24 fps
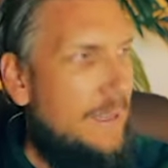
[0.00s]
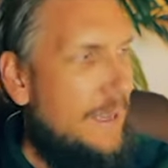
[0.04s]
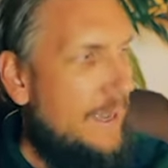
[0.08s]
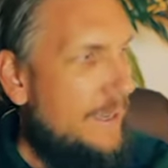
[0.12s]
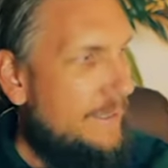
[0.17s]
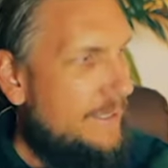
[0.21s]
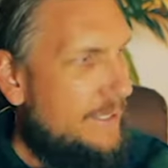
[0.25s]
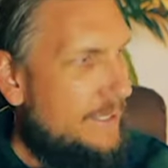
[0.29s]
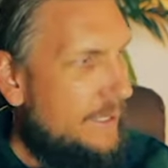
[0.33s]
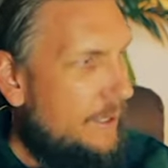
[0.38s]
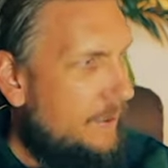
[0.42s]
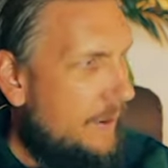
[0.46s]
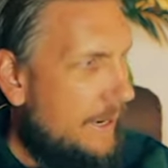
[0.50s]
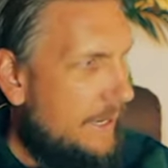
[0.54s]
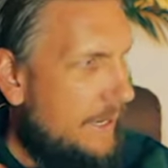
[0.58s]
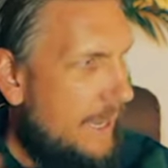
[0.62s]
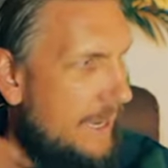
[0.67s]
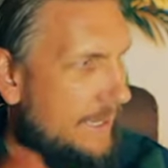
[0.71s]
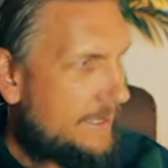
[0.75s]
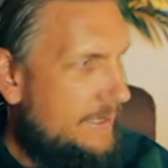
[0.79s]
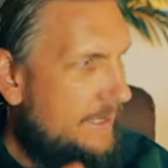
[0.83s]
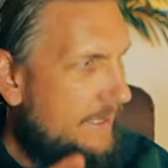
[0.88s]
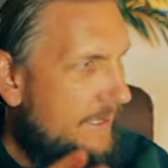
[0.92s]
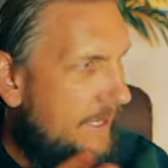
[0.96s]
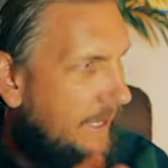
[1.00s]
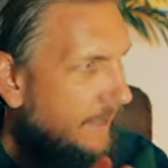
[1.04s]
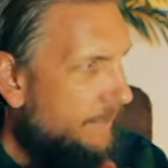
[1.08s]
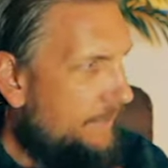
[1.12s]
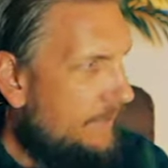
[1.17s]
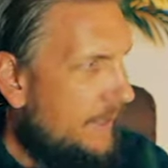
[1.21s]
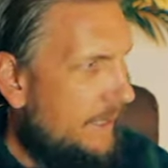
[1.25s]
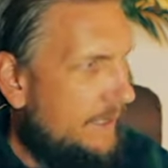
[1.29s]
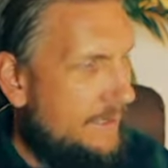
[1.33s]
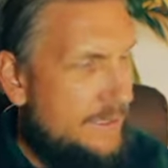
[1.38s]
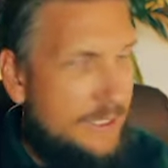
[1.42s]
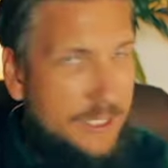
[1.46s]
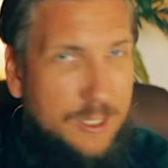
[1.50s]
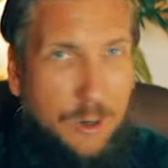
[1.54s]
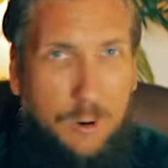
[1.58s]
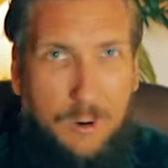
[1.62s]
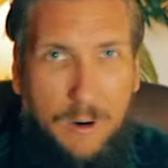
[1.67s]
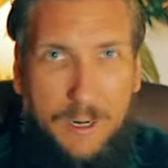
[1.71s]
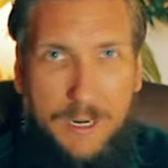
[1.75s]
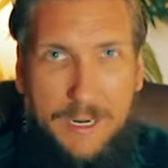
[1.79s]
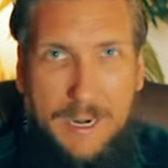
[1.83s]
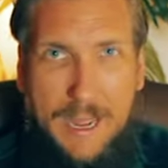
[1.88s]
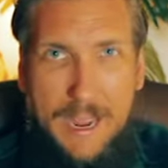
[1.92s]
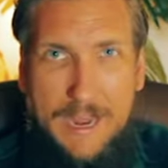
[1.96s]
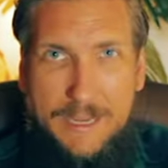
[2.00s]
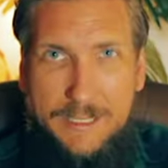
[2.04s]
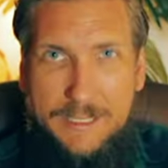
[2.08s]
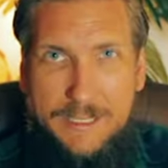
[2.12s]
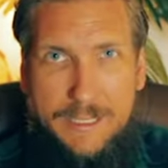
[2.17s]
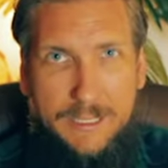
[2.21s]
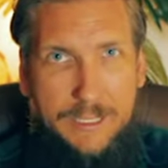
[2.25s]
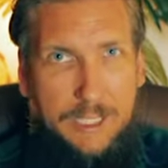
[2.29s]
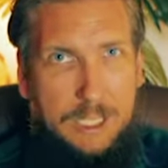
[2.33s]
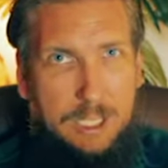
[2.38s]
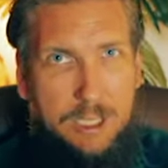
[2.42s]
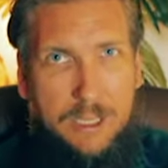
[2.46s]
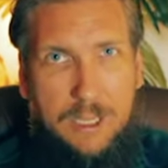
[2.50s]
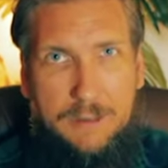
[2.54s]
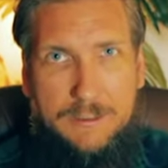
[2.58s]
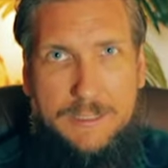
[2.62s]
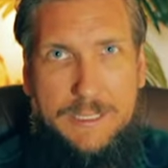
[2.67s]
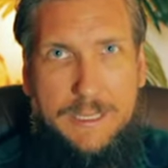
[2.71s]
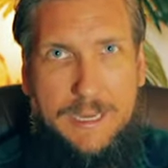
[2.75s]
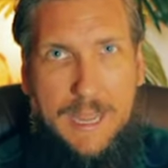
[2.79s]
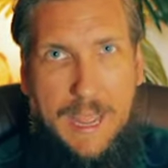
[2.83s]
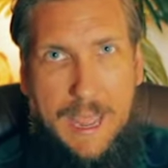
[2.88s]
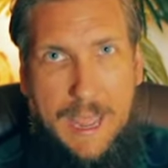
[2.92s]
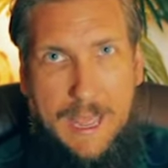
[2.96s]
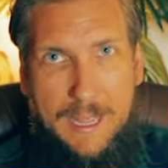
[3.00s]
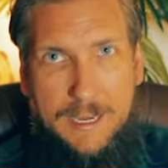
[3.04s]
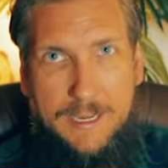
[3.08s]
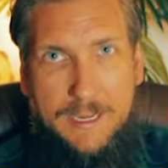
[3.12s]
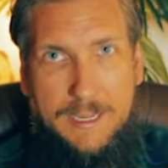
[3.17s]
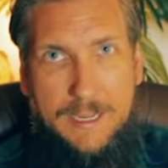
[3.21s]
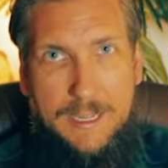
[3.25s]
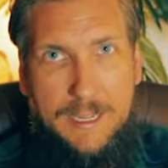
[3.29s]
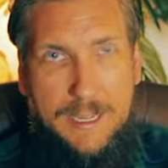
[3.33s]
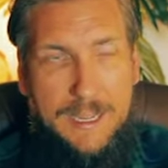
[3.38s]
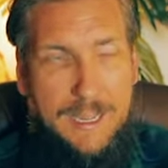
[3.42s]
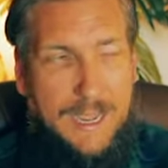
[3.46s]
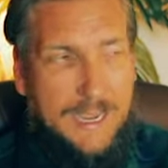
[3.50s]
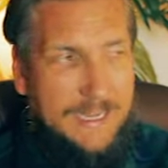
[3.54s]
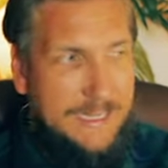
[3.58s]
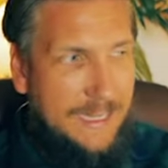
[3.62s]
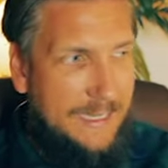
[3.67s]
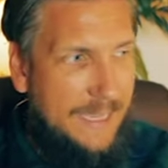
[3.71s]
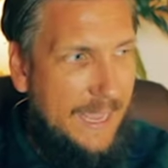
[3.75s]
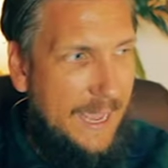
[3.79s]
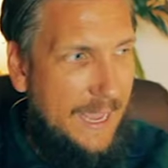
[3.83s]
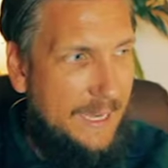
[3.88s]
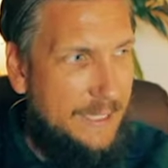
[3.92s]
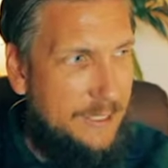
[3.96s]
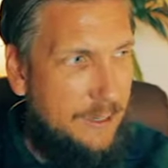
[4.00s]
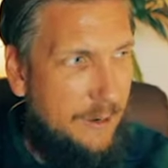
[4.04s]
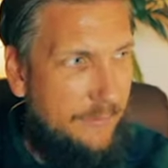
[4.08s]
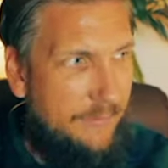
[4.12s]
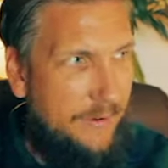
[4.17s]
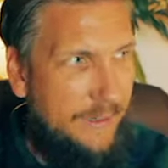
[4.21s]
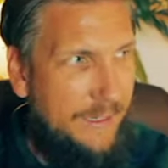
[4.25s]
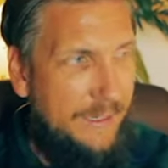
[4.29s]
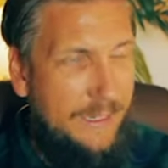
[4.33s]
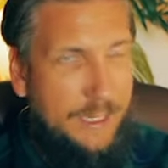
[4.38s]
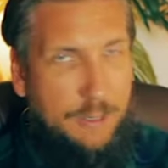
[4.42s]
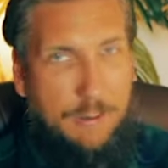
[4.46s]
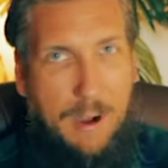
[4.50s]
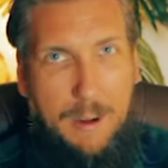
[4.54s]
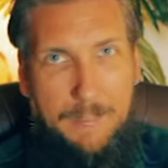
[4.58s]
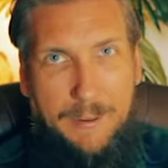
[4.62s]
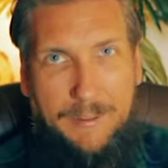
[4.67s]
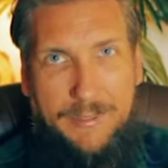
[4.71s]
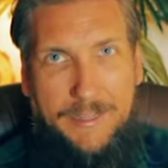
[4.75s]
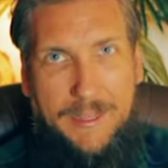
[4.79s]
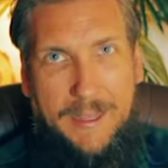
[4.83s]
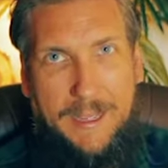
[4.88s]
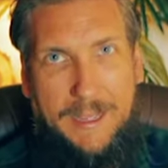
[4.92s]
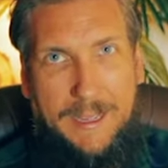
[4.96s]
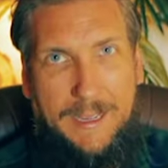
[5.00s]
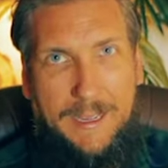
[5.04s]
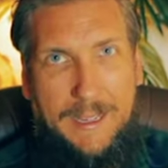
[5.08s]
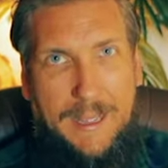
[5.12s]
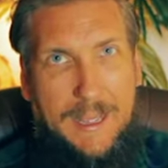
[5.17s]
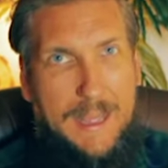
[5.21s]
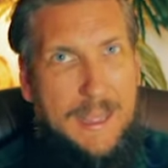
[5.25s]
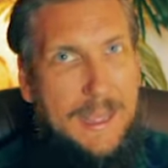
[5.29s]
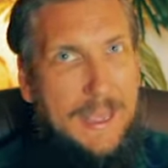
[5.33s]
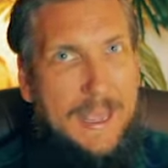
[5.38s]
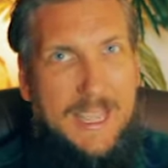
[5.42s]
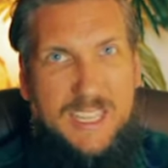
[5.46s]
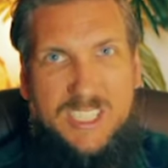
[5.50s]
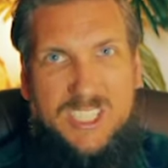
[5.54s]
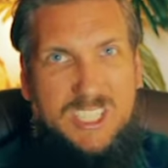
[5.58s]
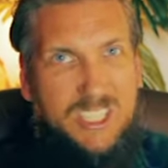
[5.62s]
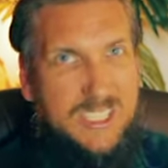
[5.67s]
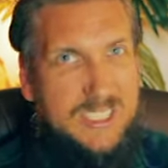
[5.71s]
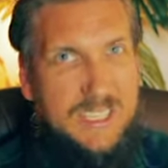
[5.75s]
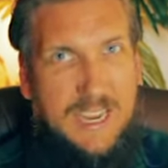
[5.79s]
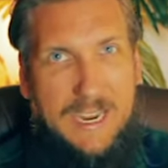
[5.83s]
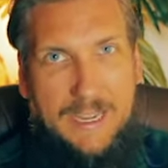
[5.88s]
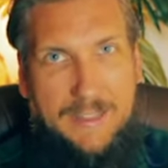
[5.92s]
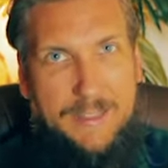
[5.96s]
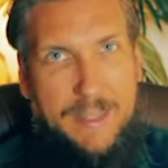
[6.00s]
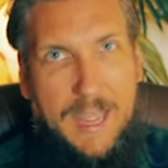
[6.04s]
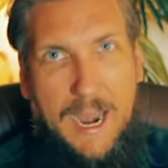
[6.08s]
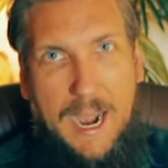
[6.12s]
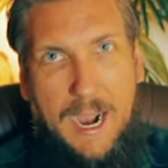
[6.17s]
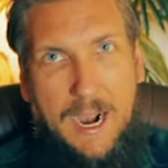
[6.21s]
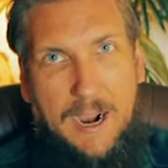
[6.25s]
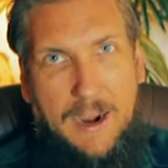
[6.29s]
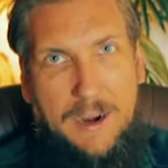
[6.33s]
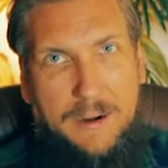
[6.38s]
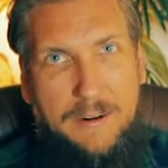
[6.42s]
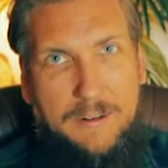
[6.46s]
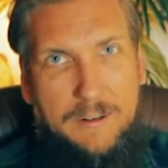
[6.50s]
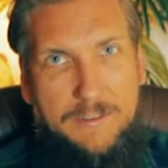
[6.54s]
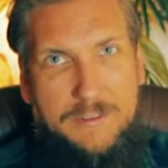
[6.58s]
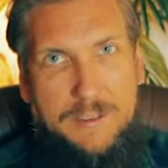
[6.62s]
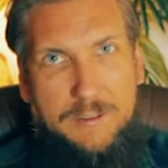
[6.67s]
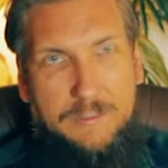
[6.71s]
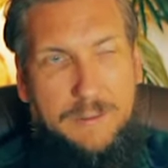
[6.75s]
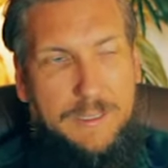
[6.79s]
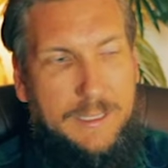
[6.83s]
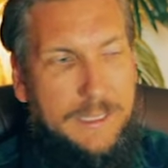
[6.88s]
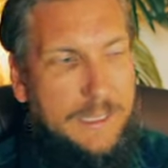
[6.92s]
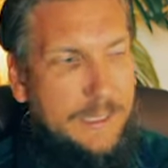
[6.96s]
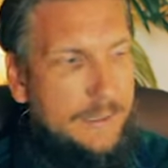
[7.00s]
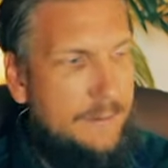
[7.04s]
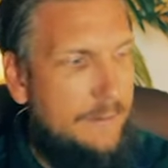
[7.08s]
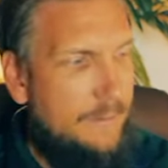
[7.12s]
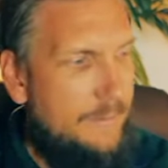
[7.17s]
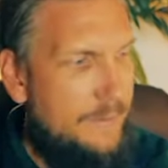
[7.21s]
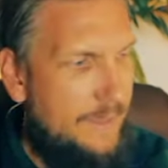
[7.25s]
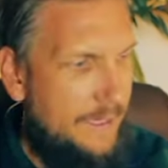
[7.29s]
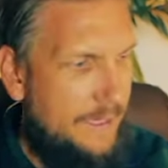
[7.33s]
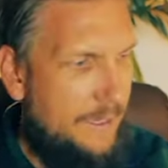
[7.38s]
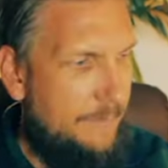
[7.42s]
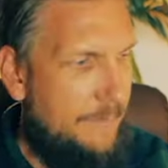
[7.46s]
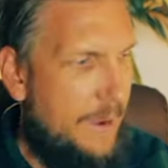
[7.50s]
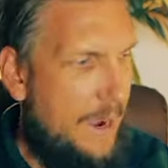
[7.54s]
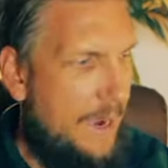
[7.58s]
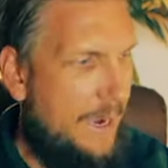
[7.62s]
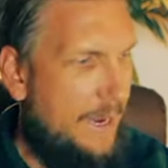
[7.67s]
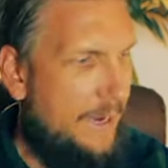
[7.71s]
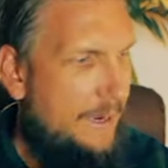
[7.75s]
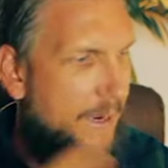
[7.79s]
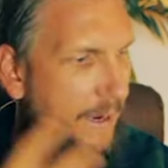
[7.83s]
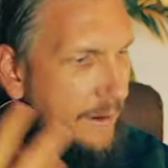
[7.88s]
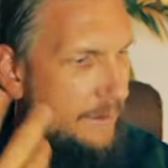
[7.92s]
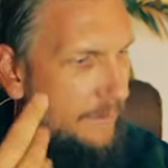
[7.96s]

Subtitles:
So I like to keep things as organized and close at hand as I can, so if I need to grab a thing, it's just like there. I don't have to really think about it.